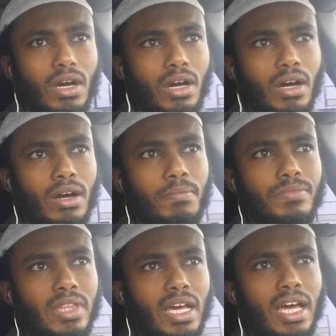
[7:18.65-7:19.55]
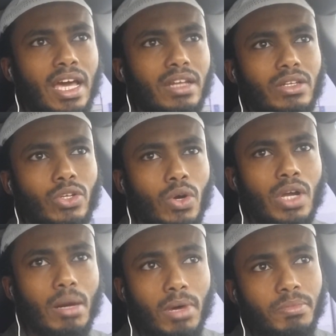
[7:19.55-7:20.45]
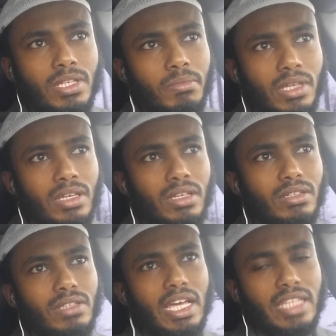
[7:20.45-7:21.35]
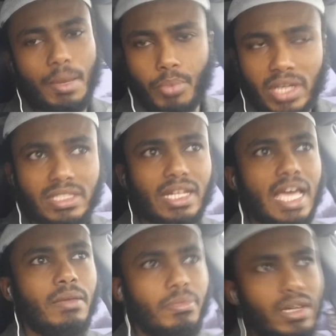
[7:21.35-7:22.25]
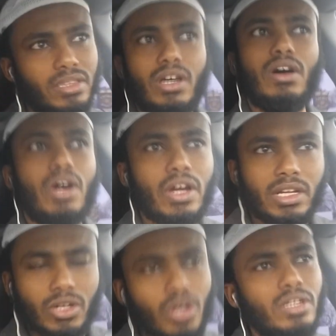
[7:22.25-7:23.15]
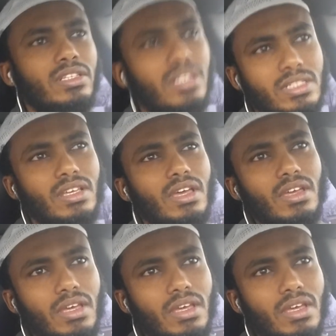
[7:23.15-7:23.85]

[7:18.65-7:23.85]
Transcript: um, that you know come up to me, that that press the like button, the heart, and all of this